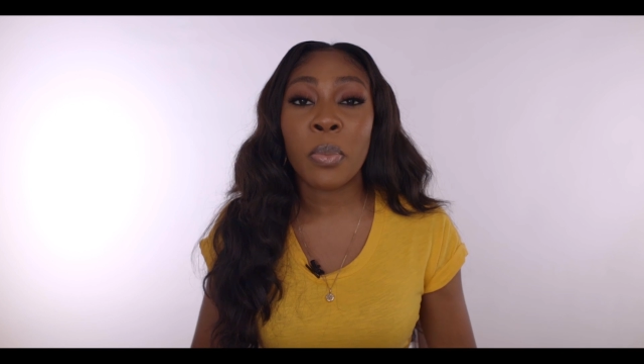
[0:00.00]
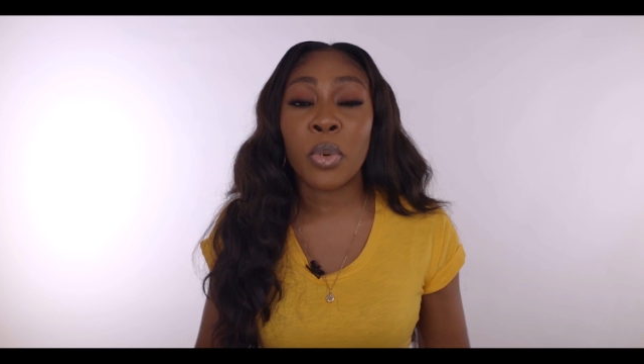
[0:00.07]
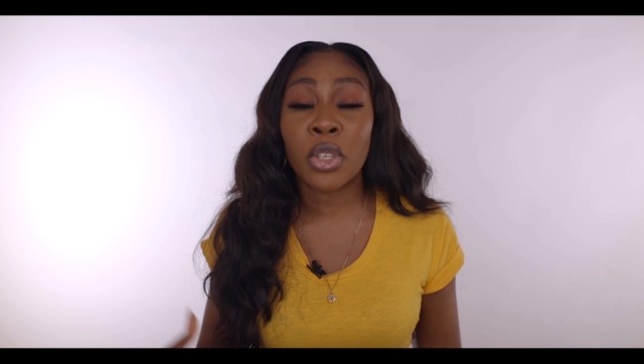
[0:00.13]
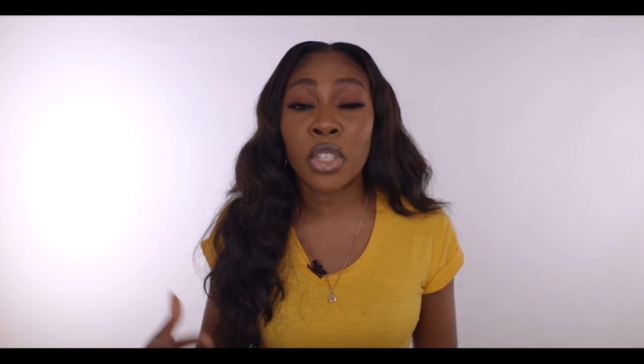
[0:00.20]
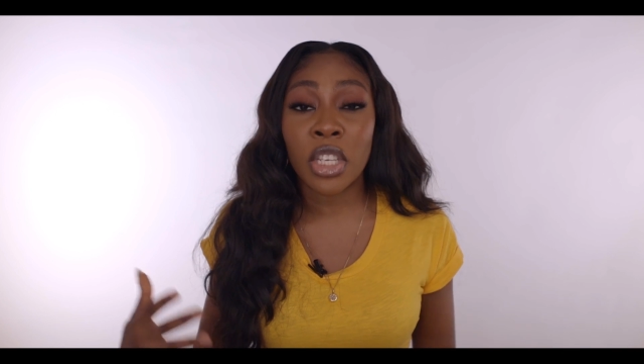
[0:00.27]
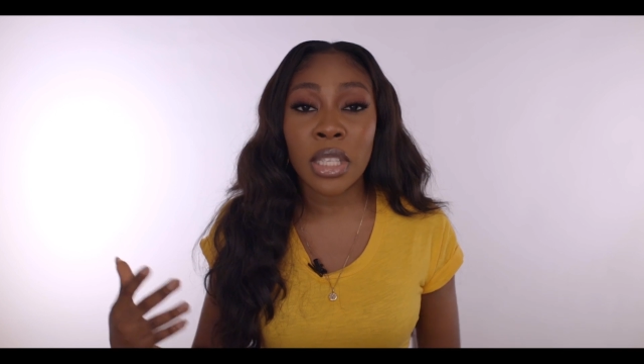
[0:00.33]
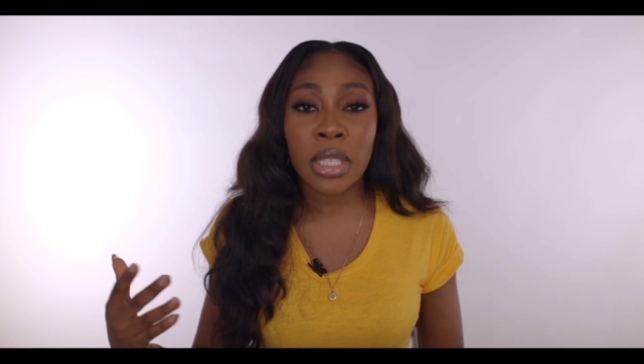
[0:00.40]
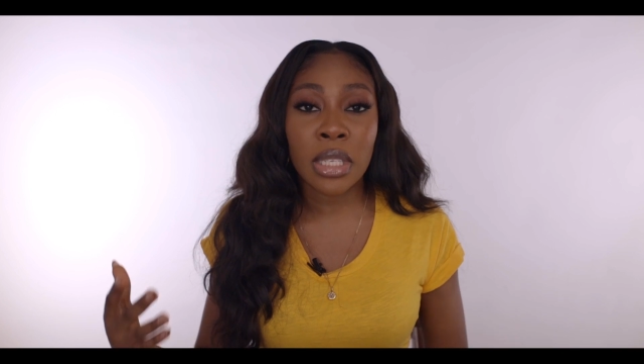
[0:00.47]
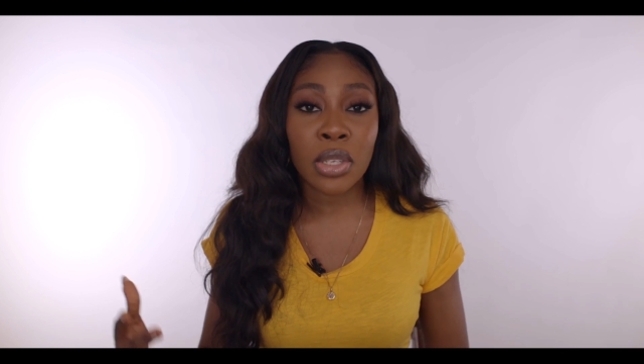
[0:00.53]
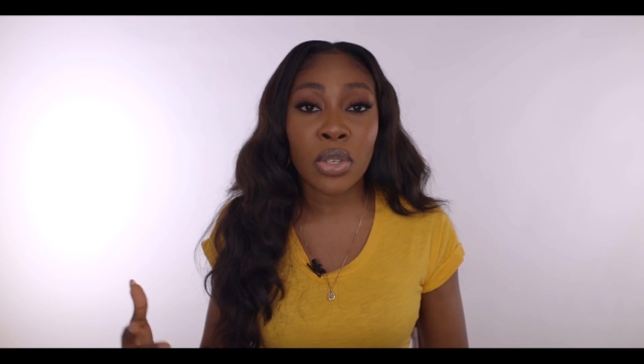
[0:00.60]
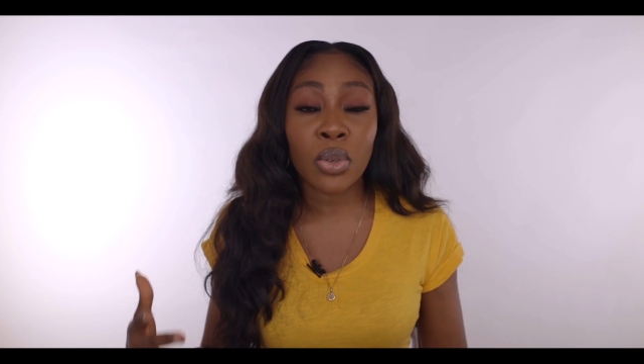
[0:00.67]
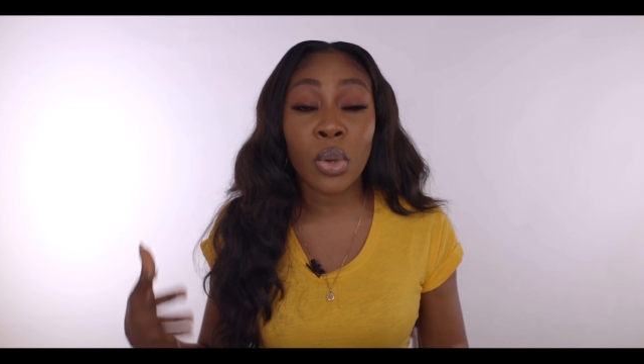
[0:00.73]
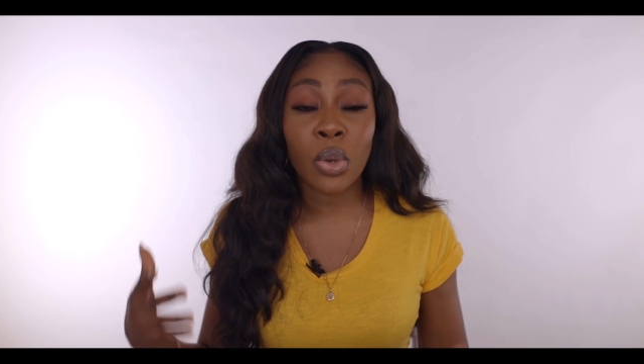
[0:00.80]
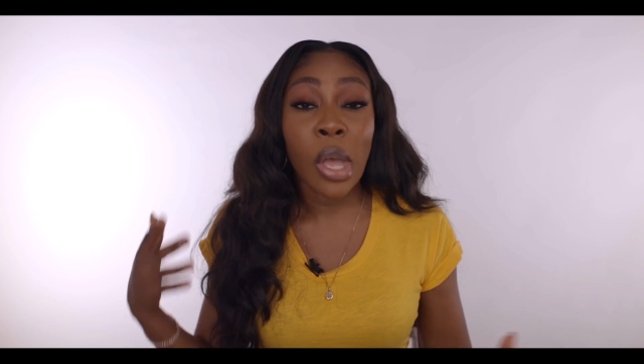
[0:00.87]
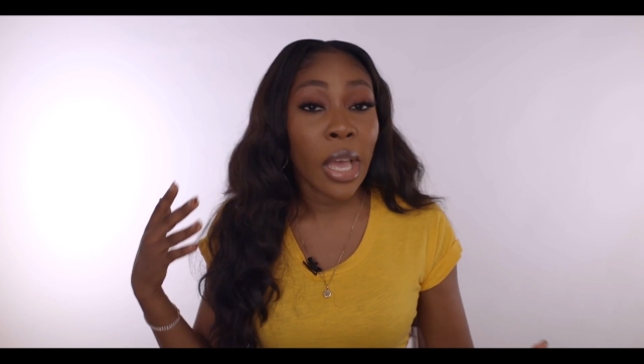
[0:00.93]
a budget
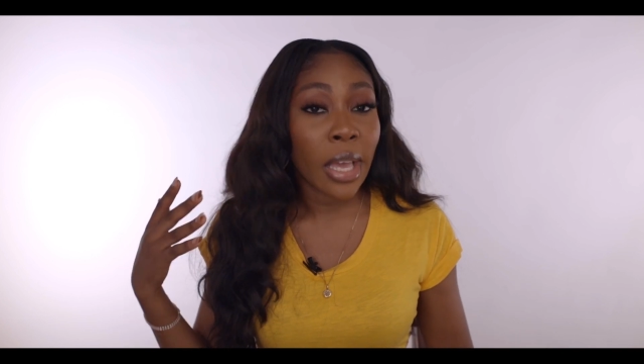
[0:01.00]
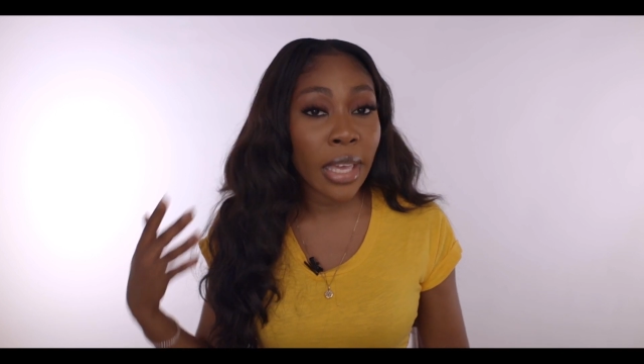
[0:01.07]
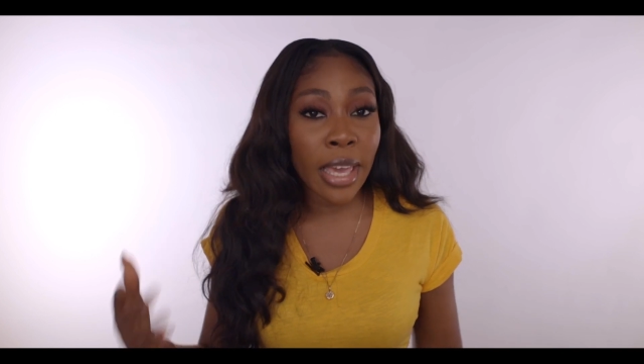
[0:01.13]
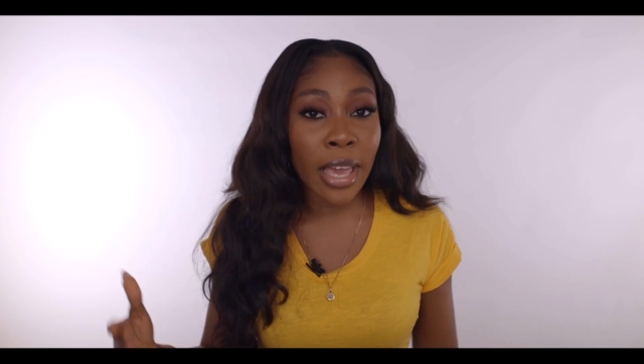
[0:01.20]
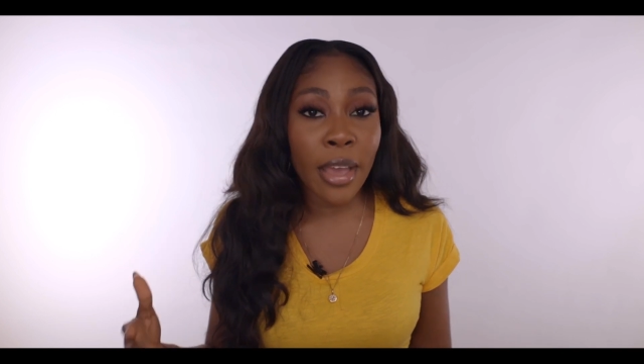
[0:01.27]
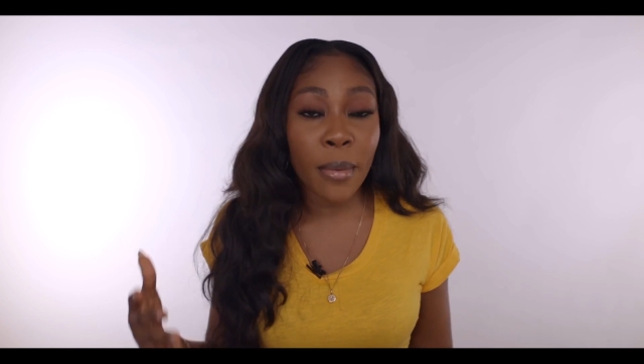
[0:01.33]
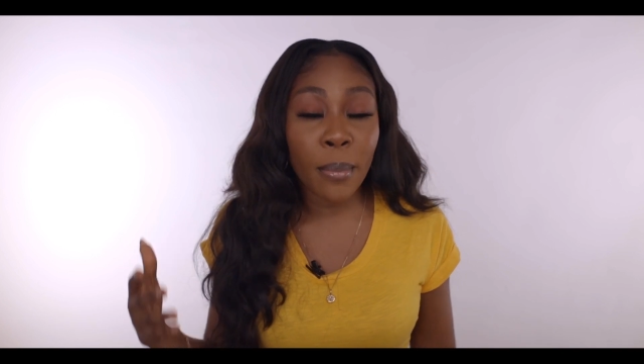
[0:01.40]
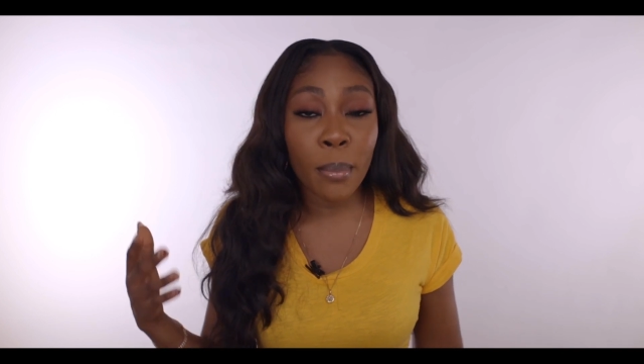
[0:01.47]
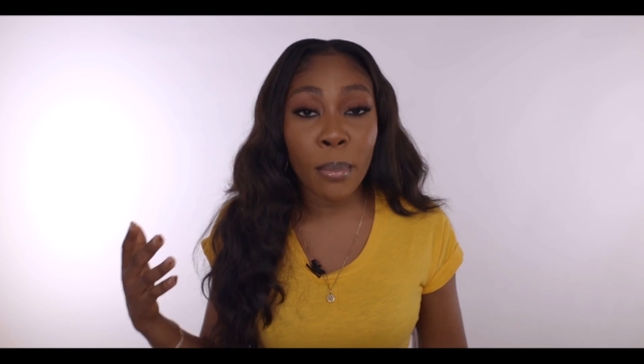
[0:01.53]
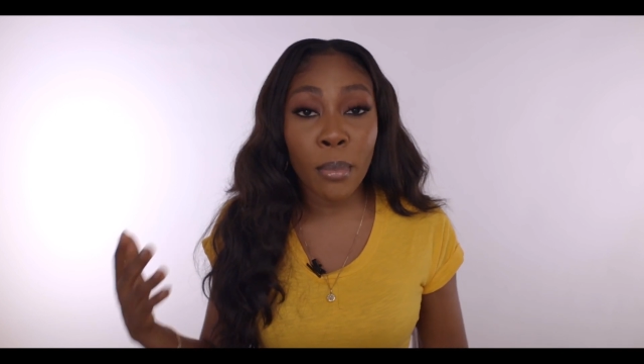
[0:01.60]
to get